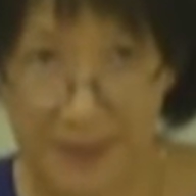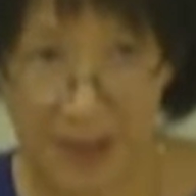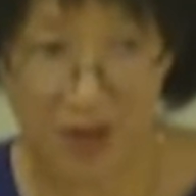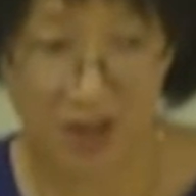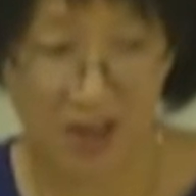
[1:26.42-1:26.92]

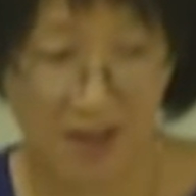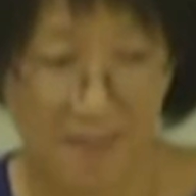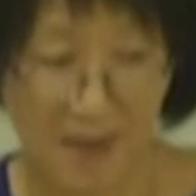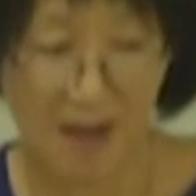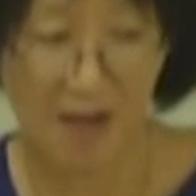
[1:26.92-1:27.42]
picture
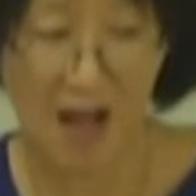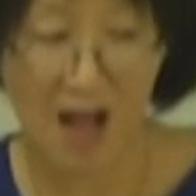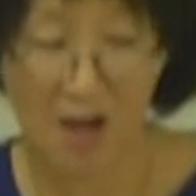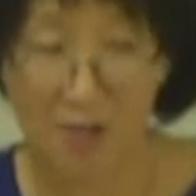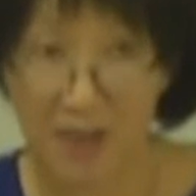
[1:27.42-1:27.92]
about
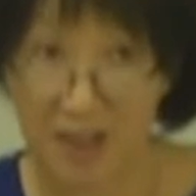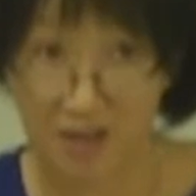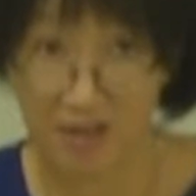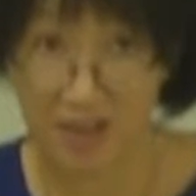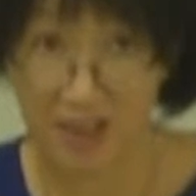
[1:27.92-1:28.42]
how
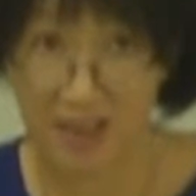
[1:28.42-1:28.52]
English